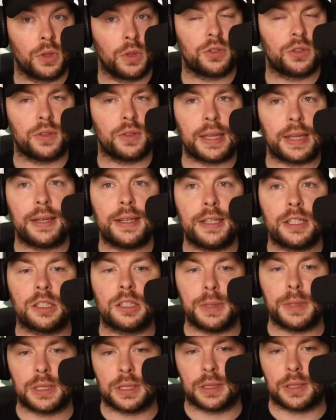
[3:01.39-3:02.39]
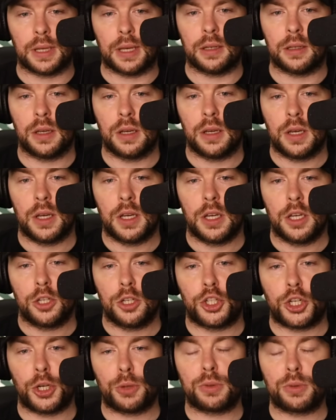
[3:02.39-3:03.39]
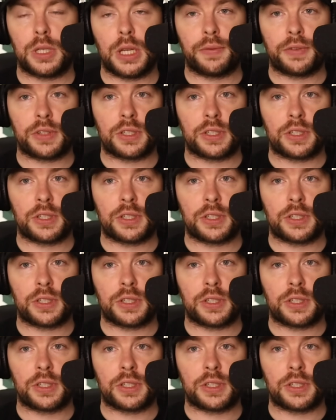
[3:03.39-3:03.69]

So that needs to be said. Chelsea have